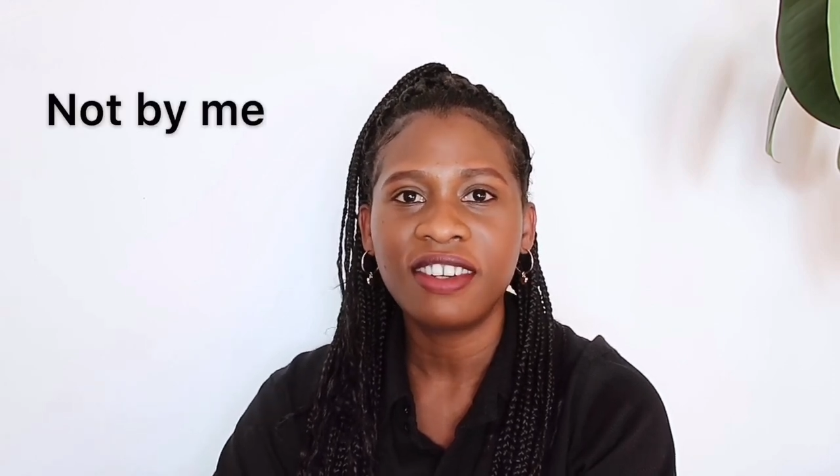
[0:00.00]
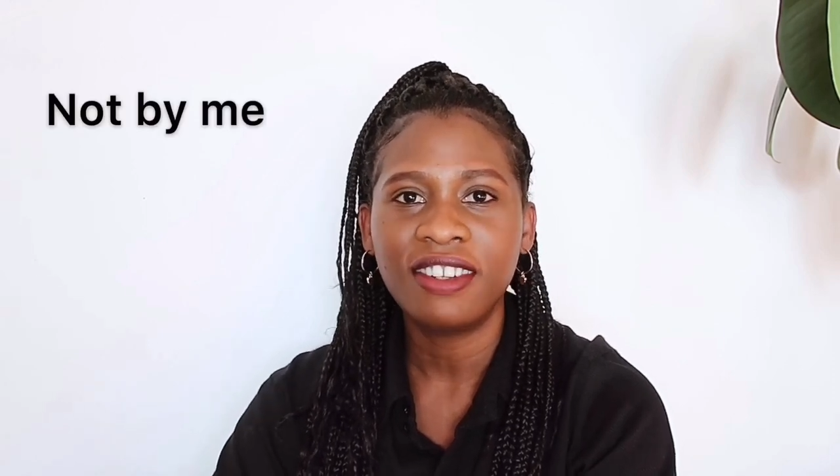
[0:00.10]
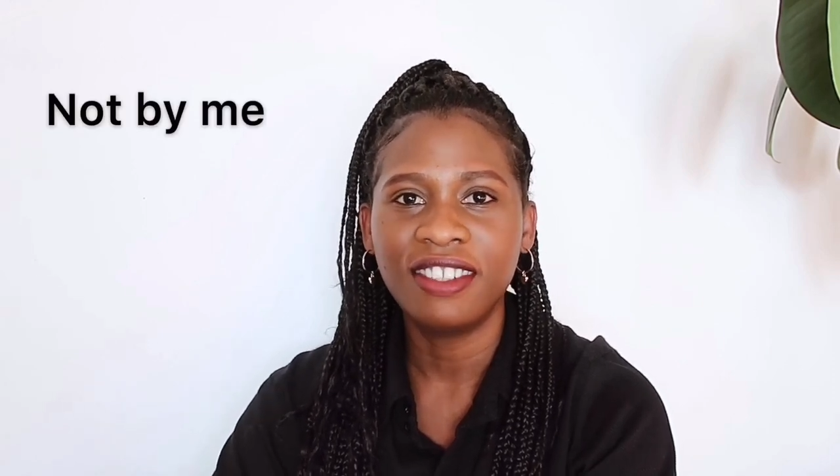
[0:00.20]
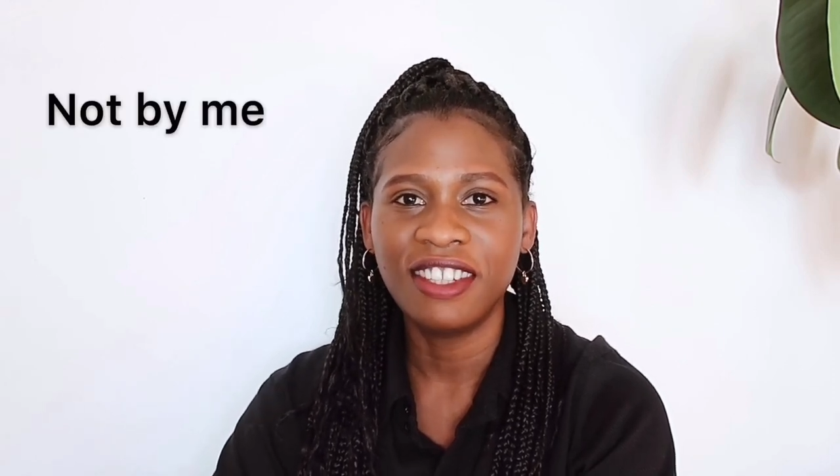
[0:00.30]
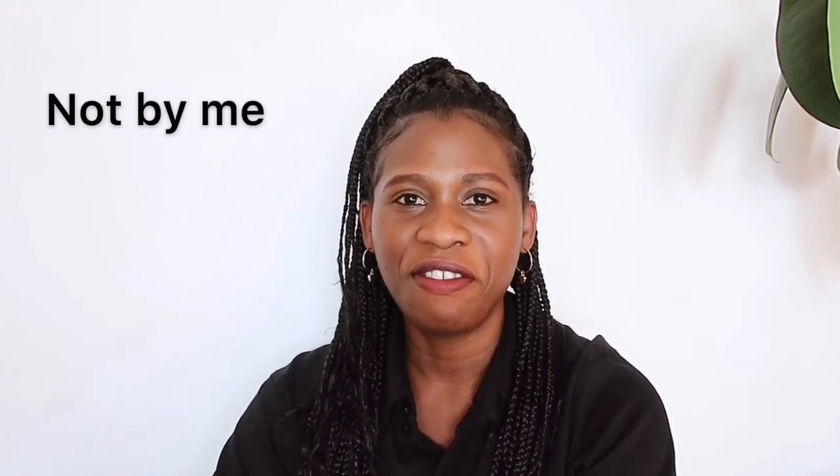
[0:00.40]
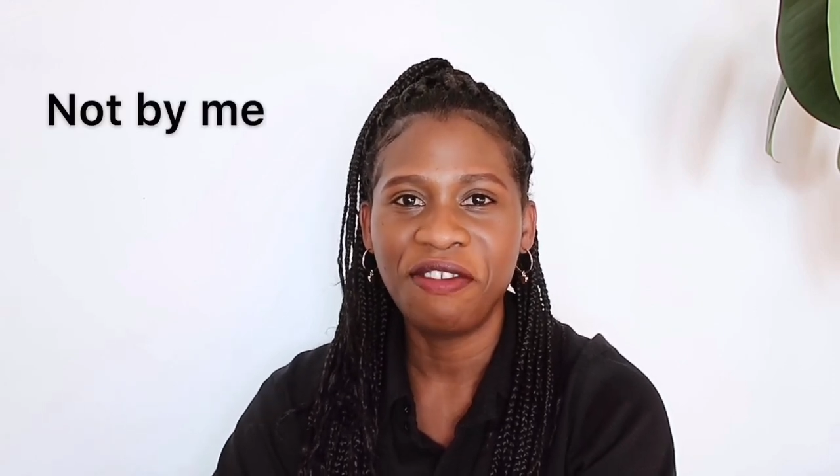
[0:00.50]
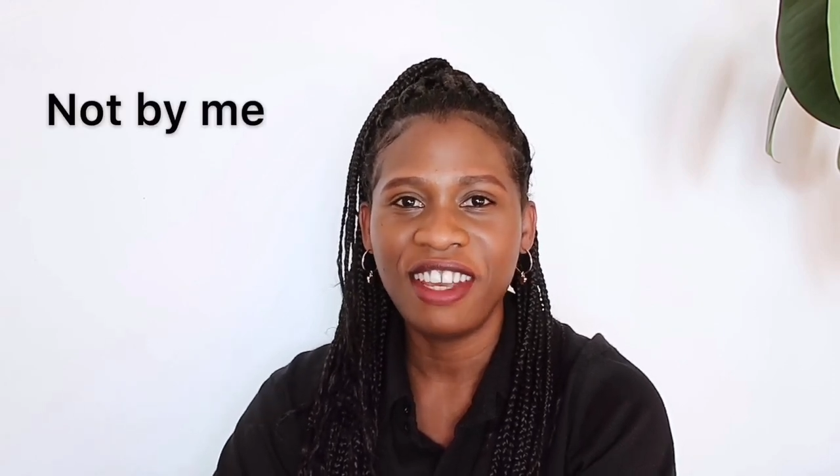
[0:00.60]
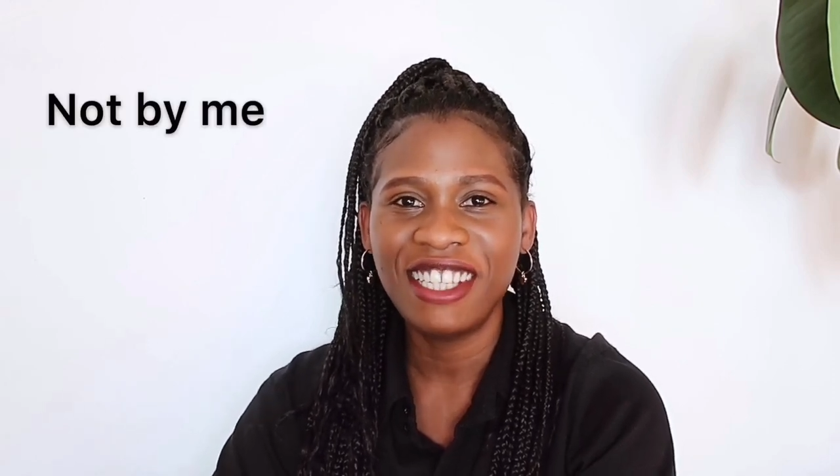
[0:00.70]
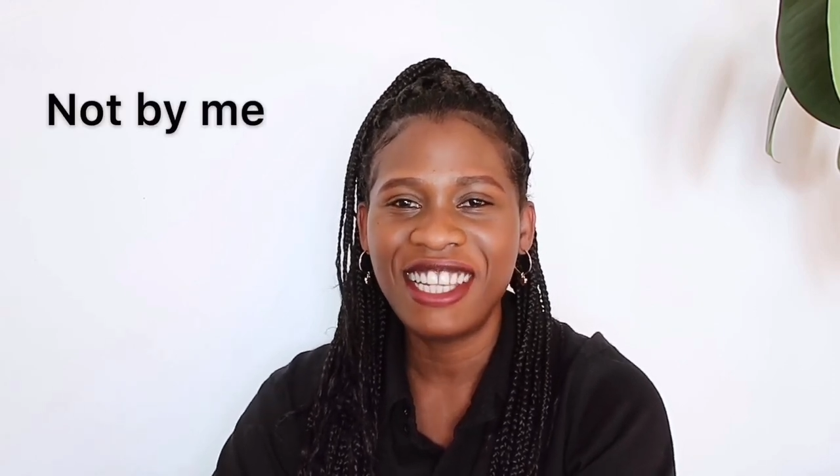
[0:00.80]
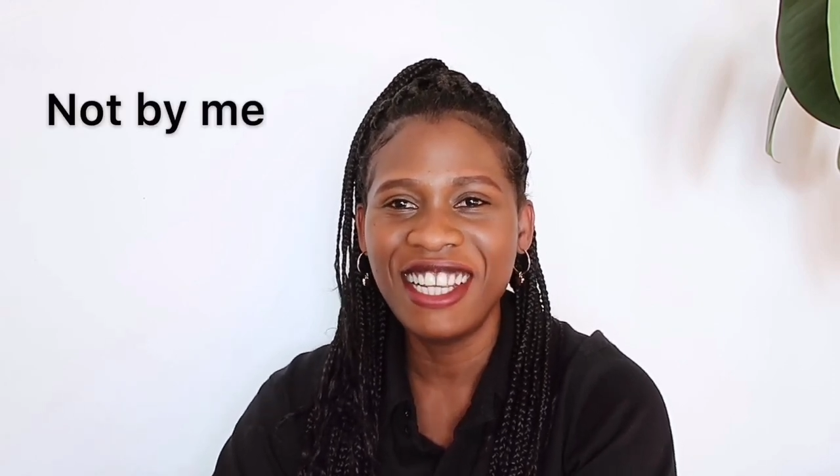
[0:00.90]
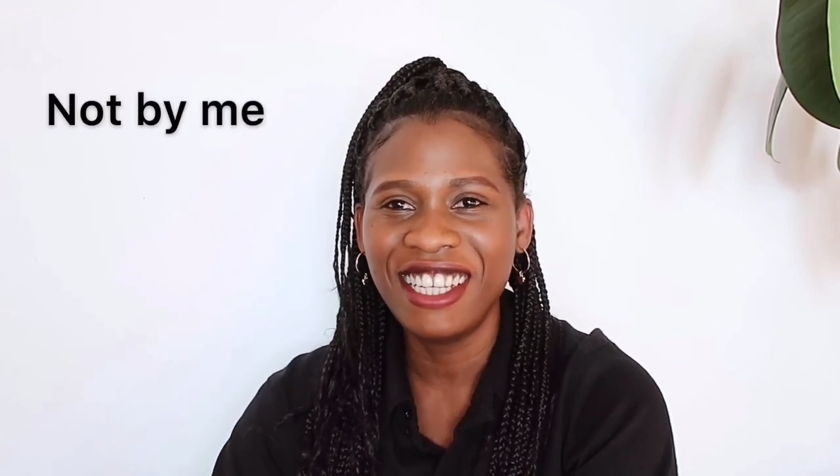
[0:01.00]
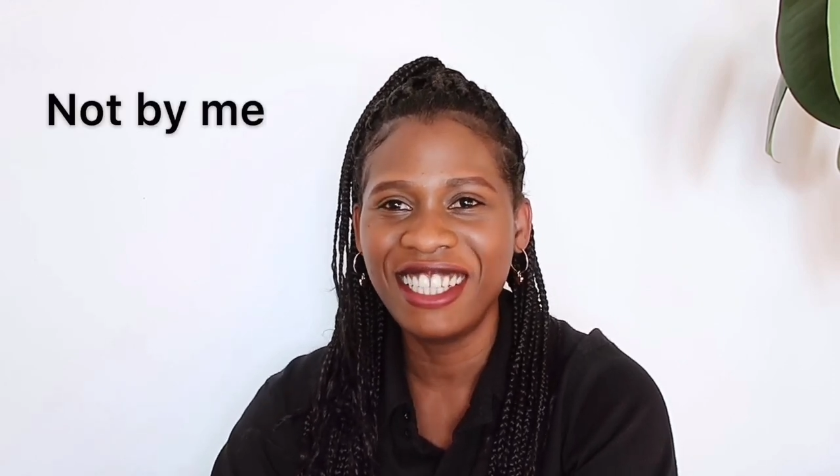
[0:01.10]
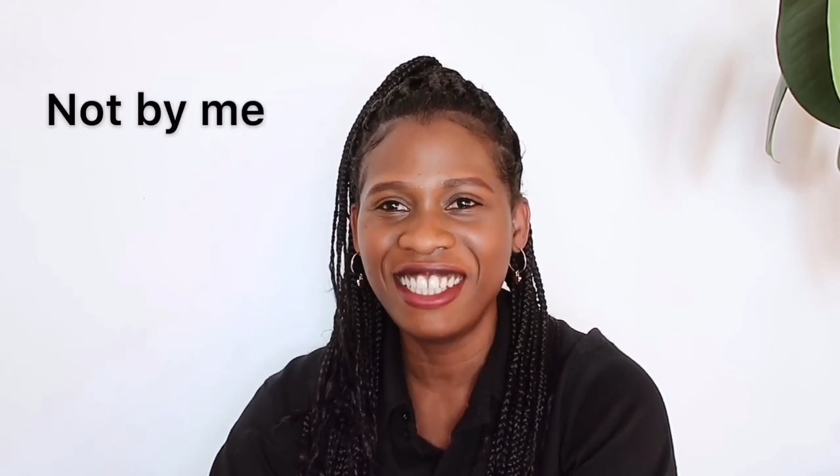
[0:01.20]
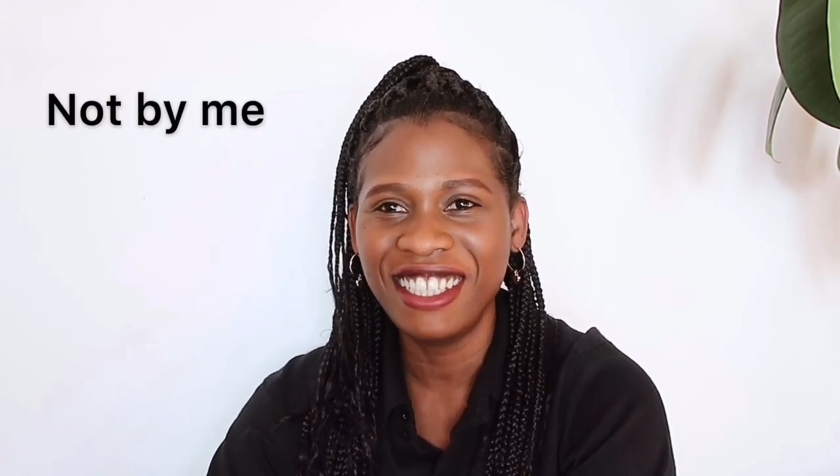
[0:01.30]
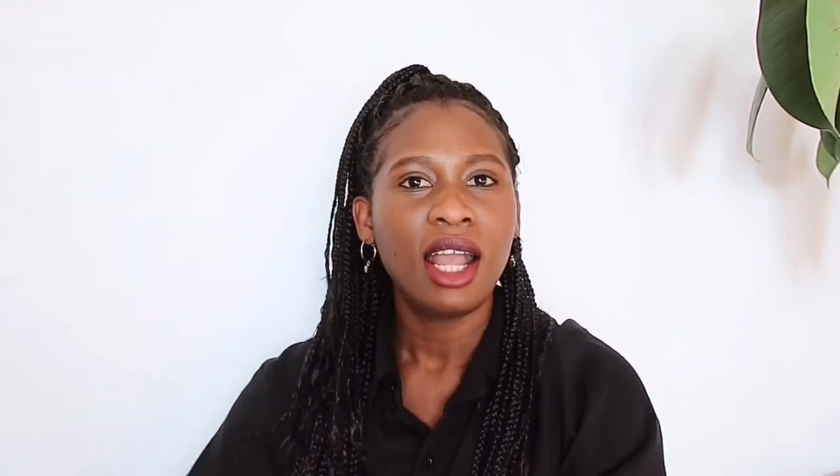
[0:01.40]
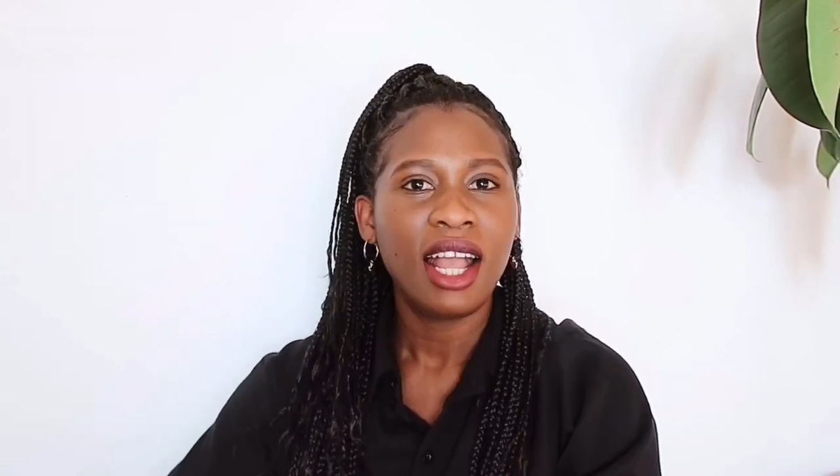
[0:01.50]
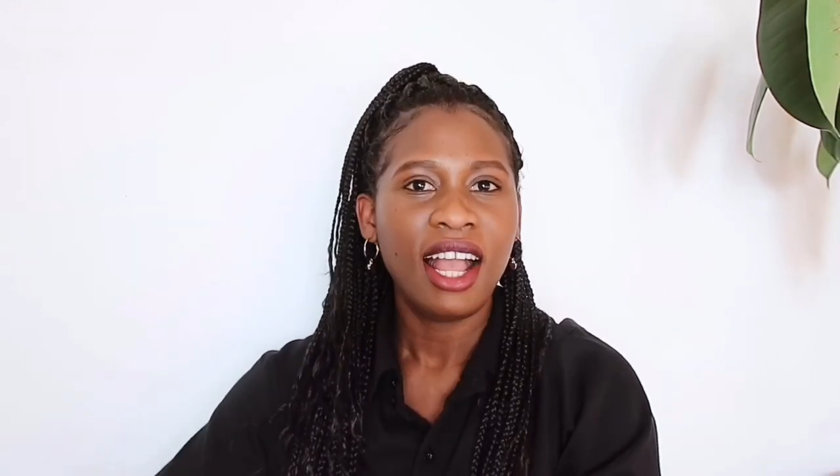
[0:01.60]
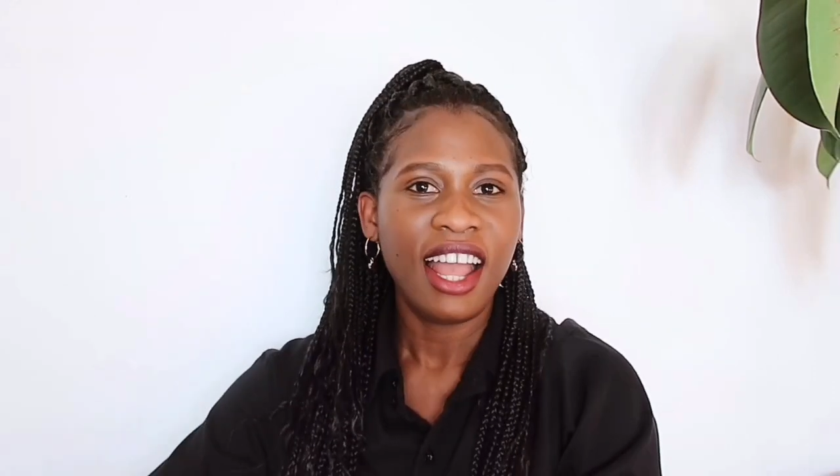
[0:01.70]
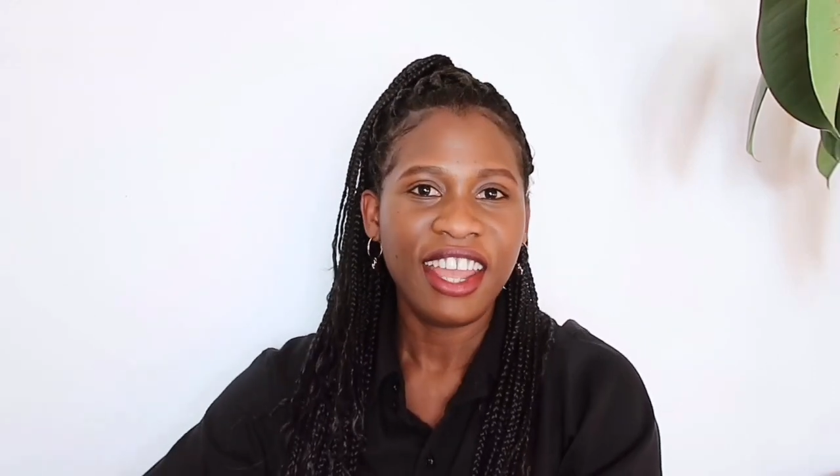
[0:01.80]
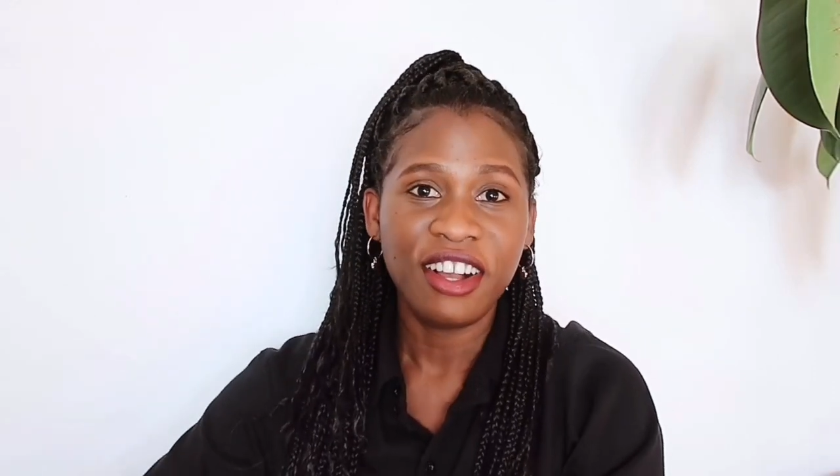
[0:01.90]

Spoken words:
on the face. I